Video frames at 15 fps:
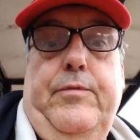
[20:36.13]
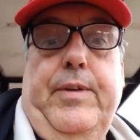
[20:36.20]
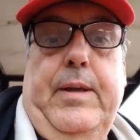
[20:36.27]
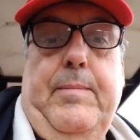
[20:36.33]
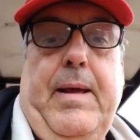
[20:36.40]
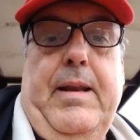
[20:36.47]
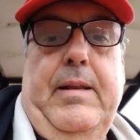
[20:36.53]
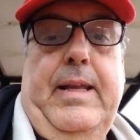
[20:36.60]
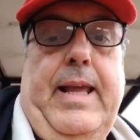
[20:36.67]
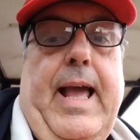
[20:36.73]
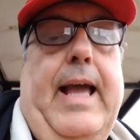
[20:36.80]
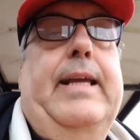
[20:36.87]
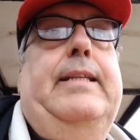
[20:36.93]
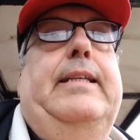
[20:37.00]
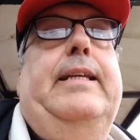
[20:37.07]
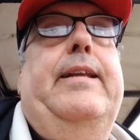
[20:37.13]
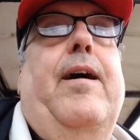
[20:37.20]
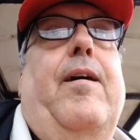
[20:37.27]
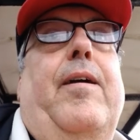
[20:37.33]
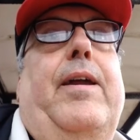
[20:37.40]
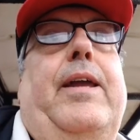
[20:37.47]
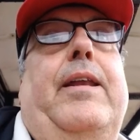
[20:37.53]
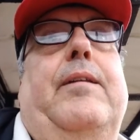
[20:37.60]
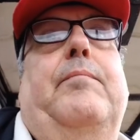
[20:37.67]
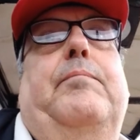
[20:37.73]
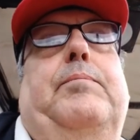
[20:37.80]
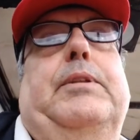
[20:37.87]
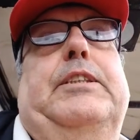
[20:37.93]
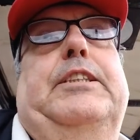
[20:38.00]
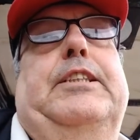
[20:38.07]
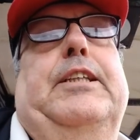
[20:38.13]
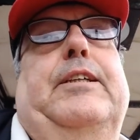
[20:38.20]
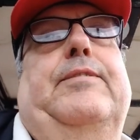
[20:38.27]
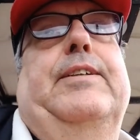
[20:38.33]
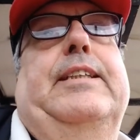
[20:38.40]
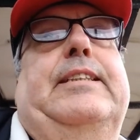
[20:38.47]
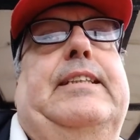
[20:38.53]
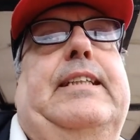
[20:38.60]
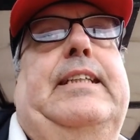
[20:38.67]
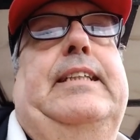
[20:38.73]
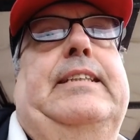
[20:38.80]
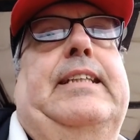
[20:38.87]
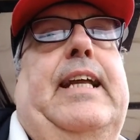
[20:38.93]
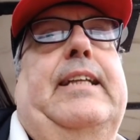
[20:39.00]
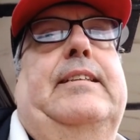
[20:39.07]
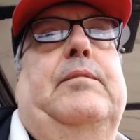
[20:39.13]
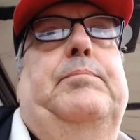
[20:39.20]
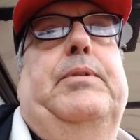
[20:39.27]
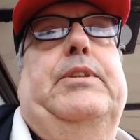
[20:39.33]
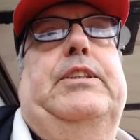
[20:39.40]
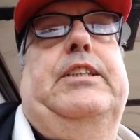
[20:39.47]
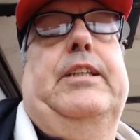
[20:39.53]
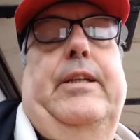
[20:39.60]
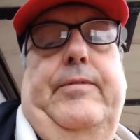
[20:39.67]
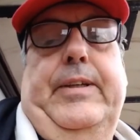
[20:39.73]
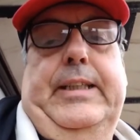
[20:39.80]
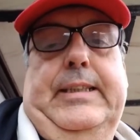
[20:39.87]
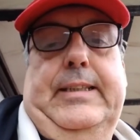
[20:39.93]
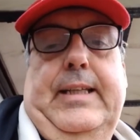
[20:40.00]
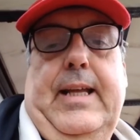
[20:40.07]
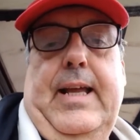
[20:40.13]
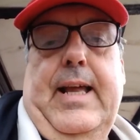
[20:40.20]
thing about the 89 bus service is that it's a bus service